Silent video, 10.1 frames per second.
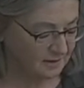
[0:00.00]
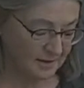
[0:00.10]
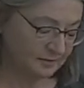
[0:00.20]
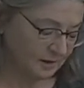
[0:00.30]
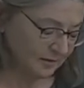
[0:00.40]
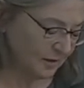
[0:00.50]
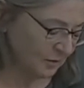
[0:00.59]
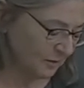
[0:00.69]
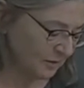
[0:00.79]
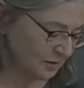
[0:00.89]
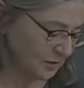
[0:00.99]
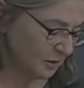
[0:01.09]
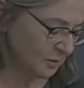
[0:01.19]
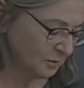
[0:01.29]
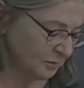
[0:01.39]
Several of the orange
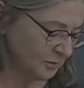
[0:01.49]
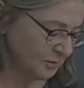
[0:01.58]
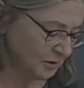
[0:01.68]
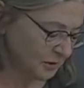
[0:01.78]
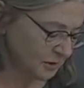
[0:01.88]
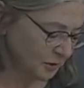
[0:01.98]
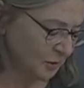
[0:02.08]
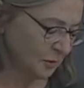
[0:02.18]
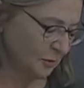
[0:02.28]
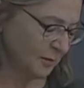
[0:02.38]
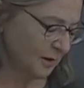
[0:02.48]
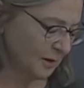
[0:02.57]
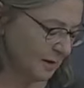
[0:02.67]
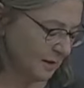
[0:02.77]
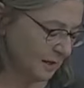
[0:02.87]
cones, disturbed,
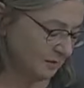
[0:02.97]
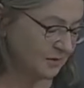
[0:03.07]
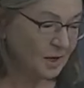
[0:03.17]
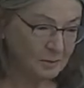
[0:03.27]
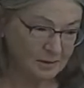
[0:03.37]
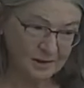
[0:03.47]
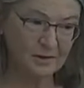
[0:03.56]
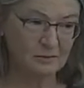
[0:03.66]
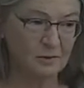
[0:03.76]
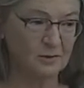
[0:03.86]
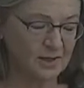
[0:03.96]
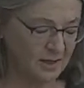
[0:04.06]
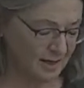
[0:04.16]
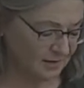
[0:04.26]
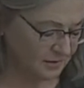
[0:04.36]
have tumbled into
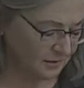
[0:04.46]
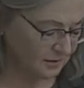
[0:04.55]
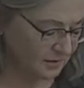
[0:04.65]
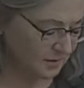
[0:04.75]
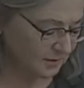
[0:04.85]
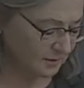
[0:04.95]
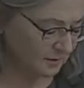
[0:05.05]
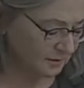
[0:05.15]
rolling hazards.